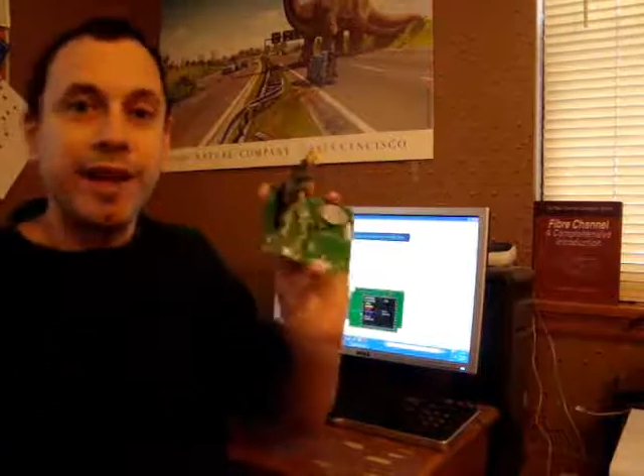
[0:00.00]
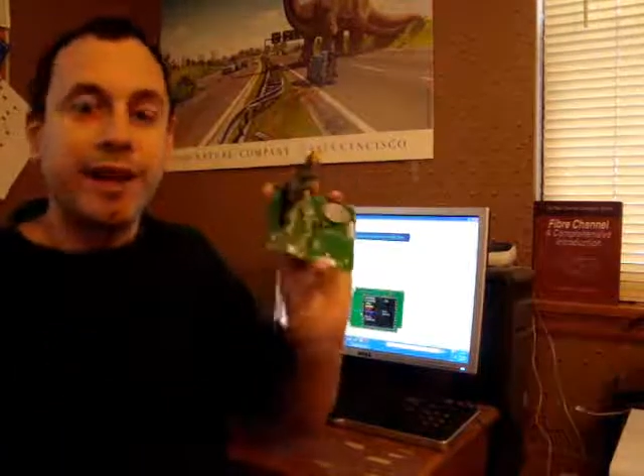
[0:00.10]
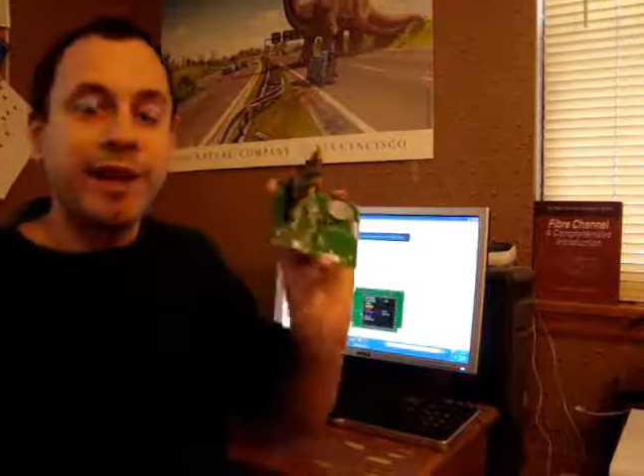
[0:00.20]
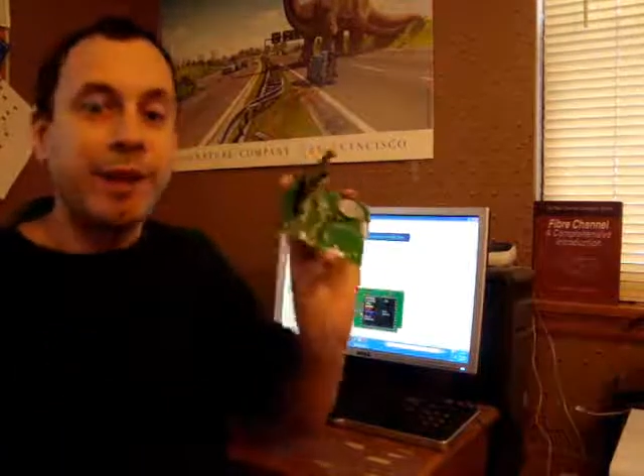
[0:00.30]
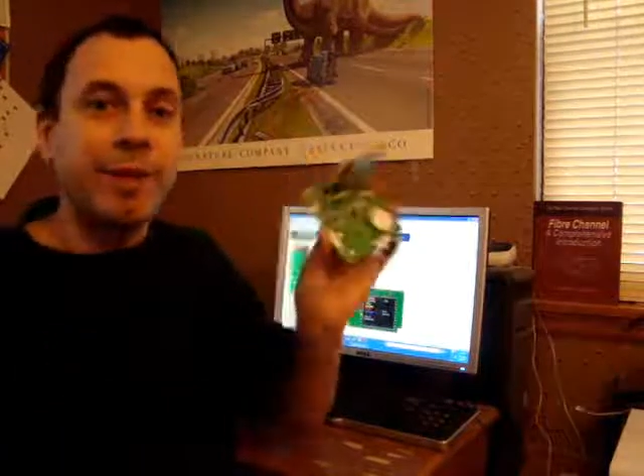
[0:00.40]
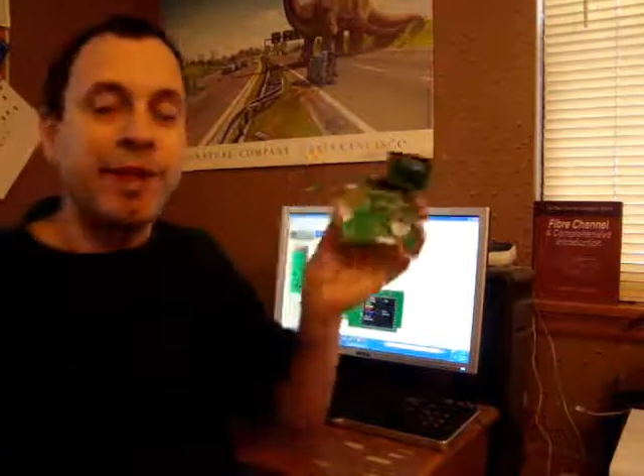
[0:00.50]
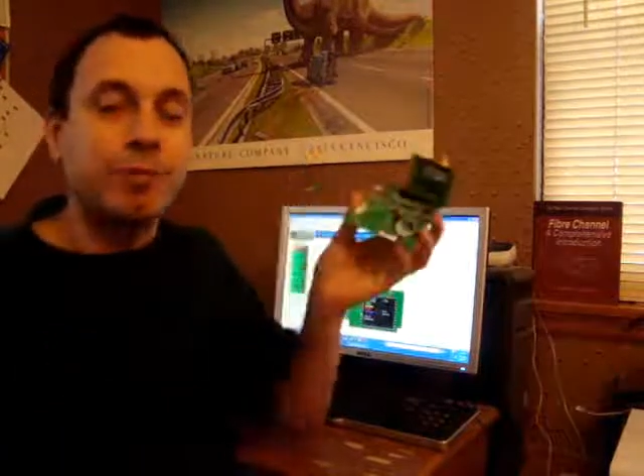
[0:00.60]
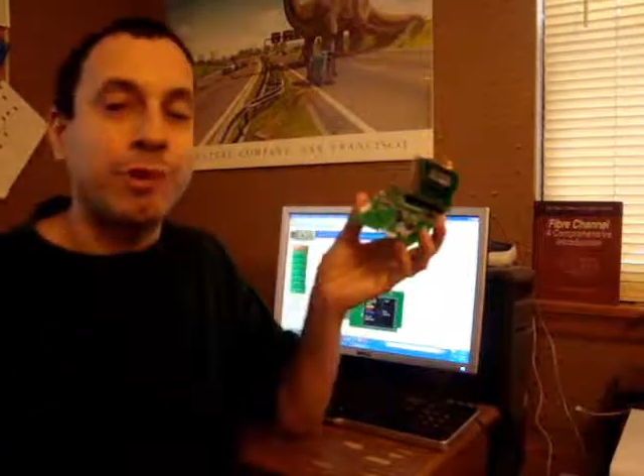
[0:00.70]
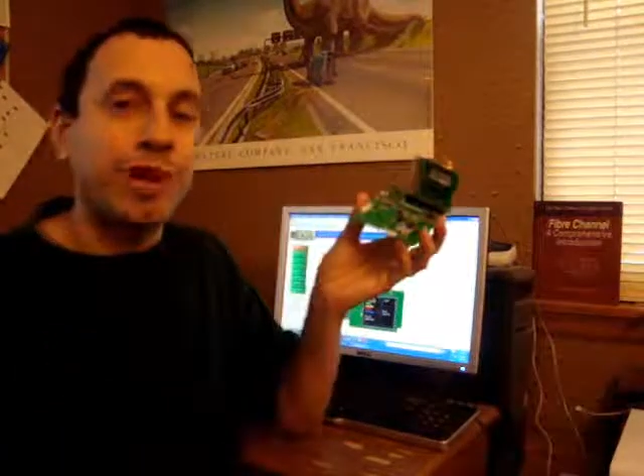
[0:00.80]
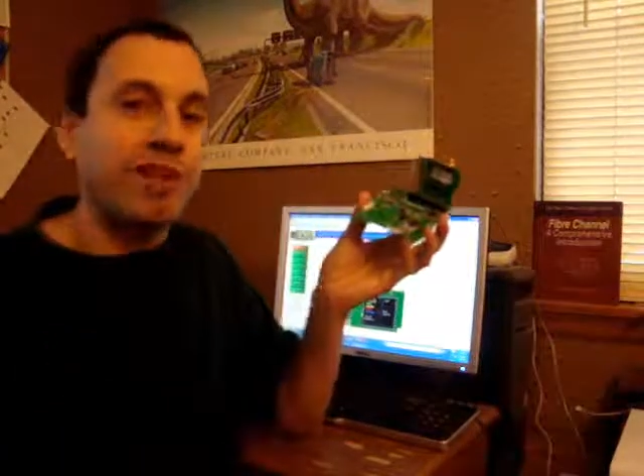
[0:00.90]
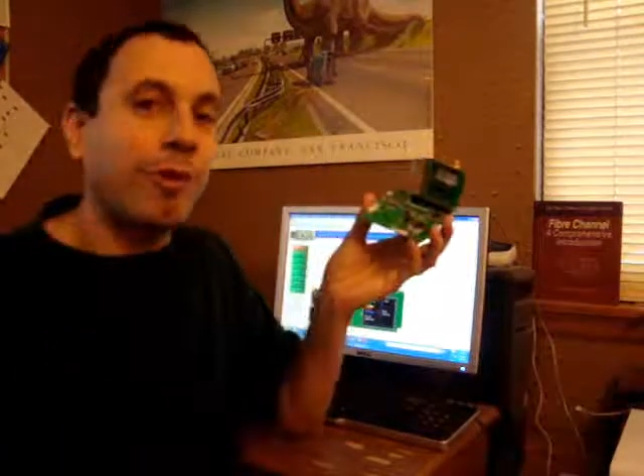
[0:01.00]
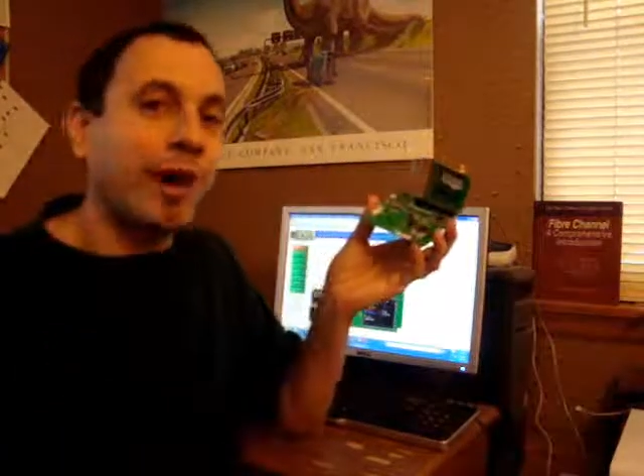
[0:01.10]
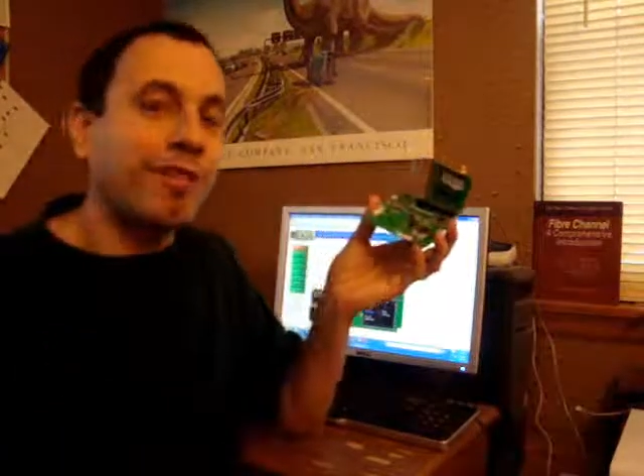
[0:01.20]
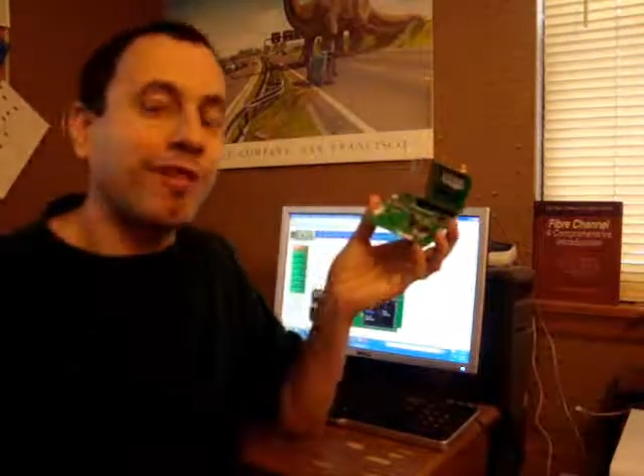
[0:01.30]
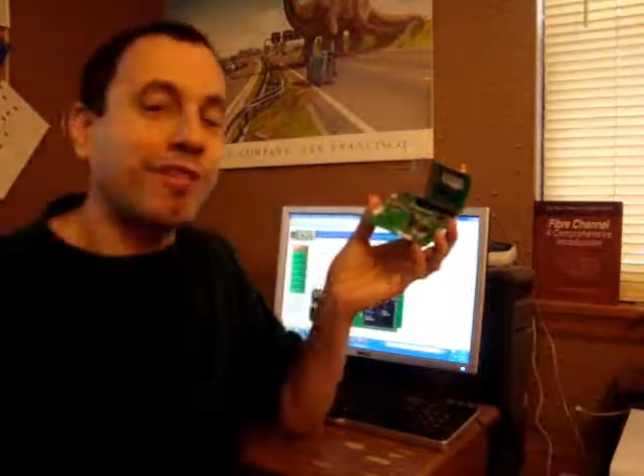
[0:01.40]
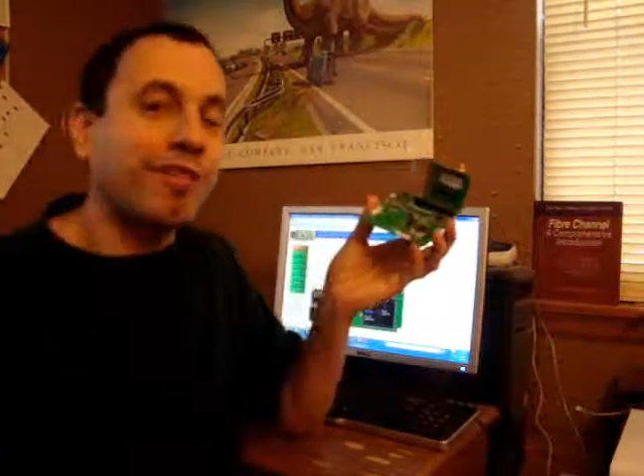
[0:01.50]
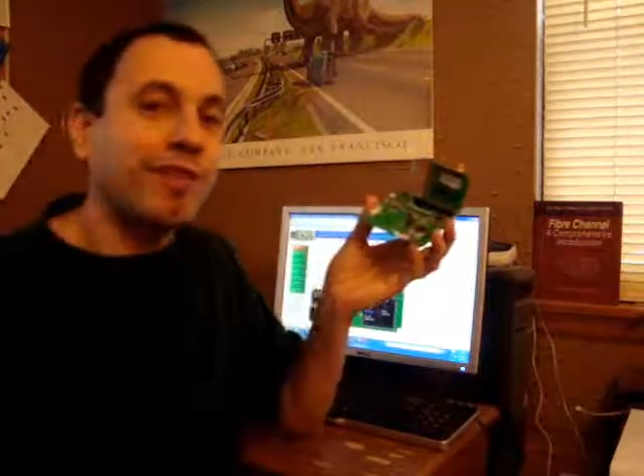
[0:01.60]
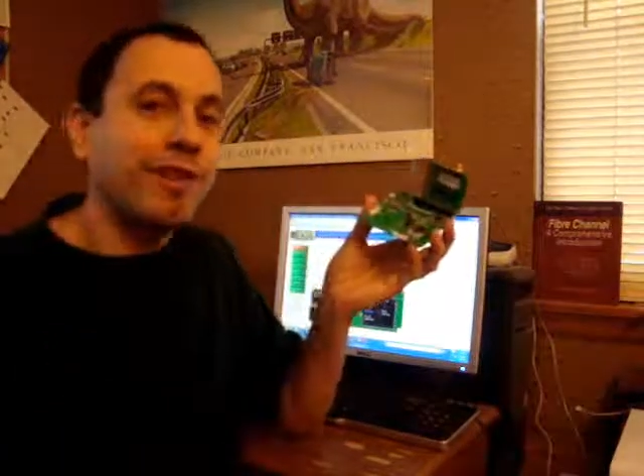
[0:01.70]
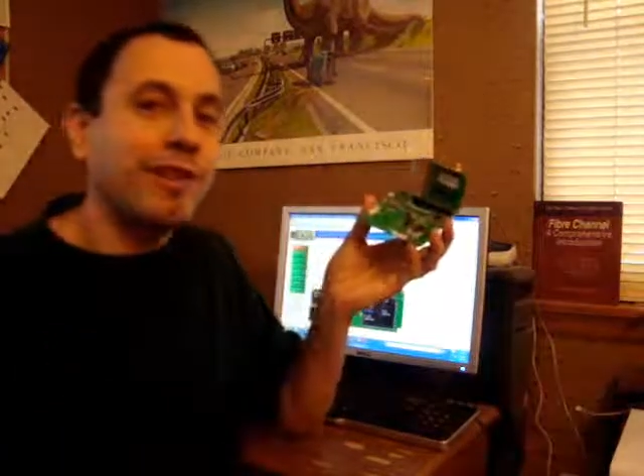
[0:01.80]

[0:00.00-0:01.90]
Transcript: and now the badge board has wireless.